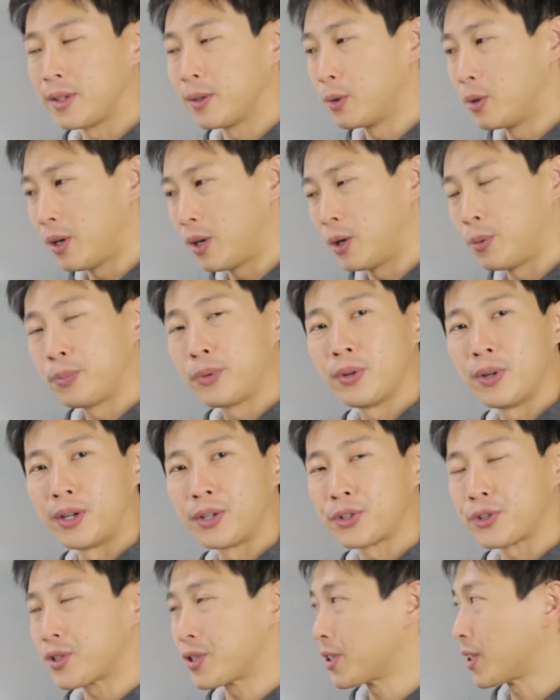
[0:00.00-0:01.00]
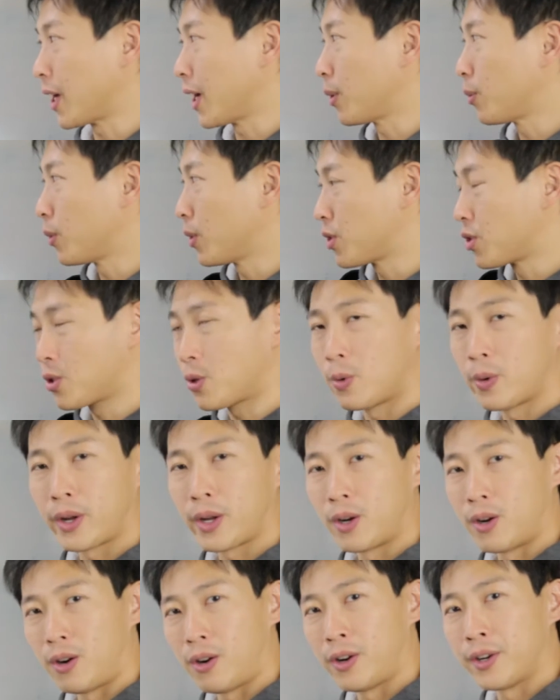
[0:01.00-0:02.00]
it will help you understand what's
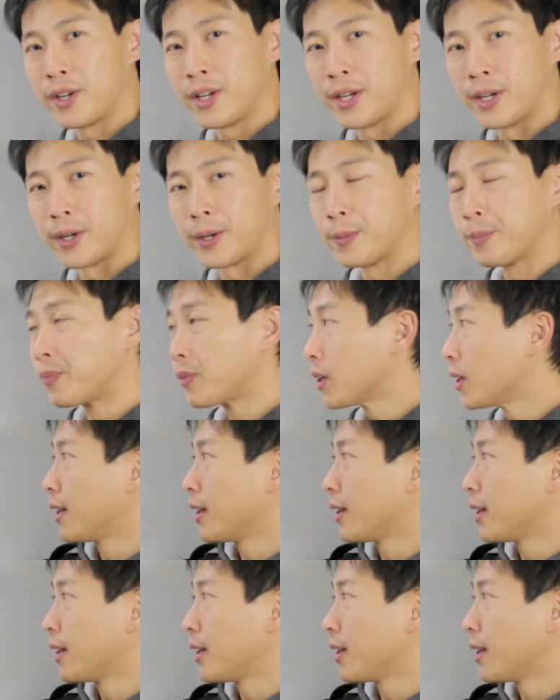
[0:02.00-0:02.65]
going on here.